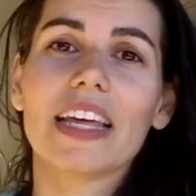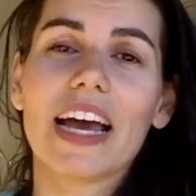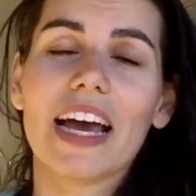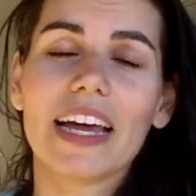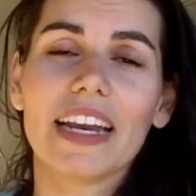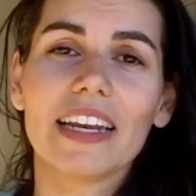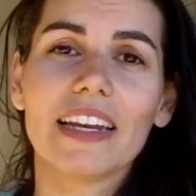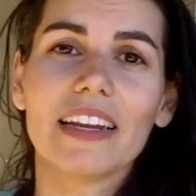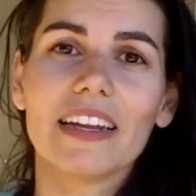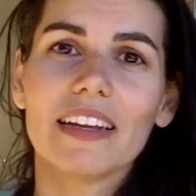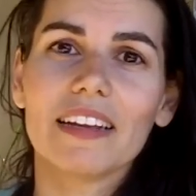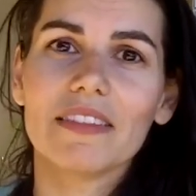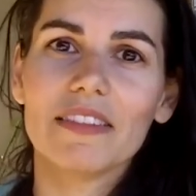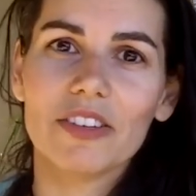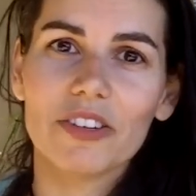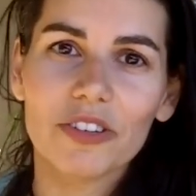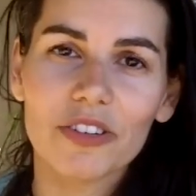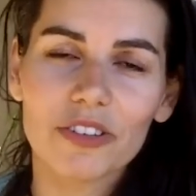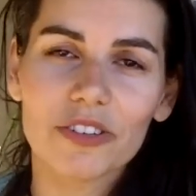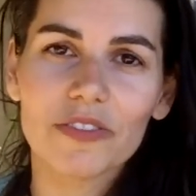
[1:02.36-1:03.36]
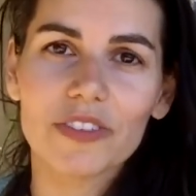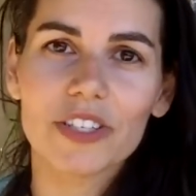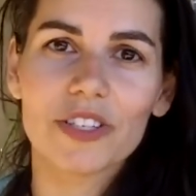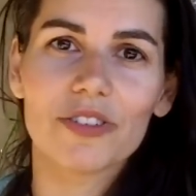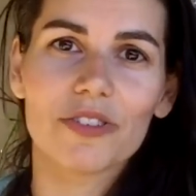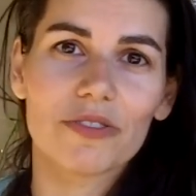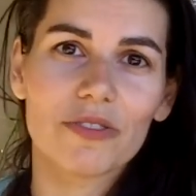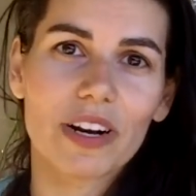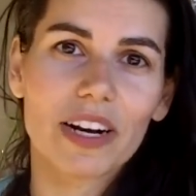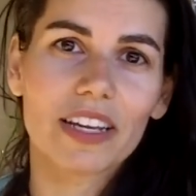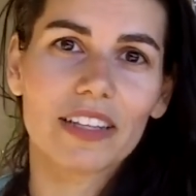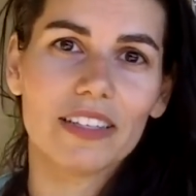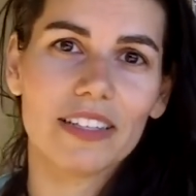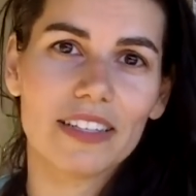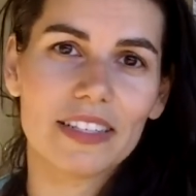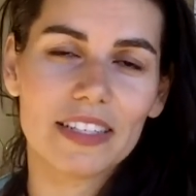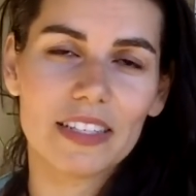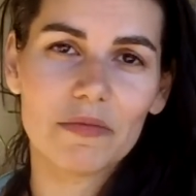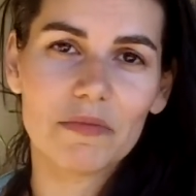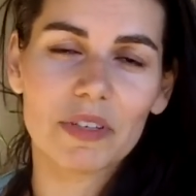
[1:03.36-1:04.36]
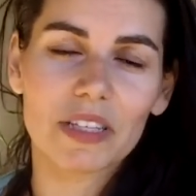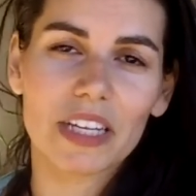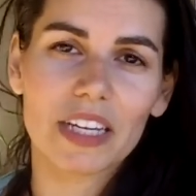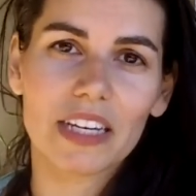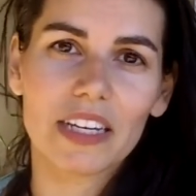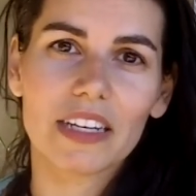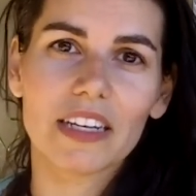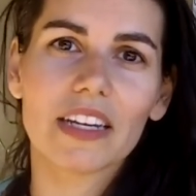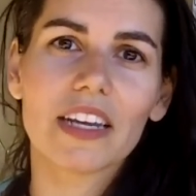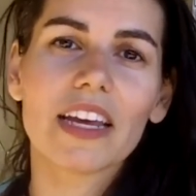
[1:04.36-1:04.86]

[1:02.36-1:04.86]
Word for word: that nerve is directly stimulated.